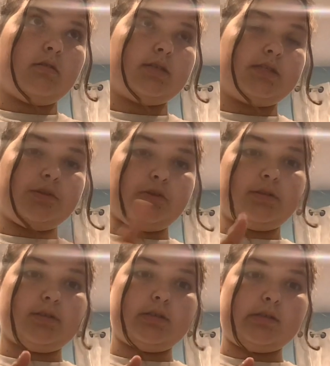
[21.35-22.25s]

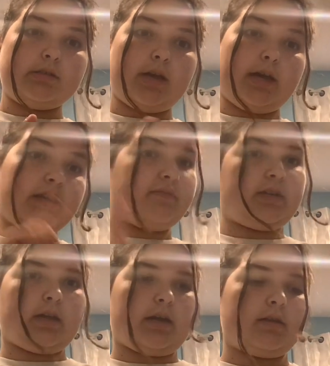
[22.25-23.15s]
series, any of
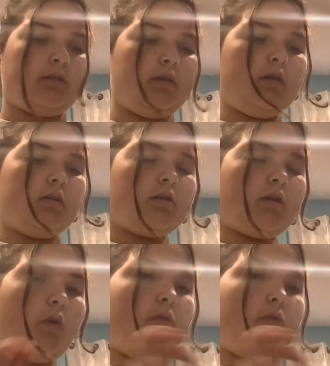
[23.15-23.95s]
it yet, go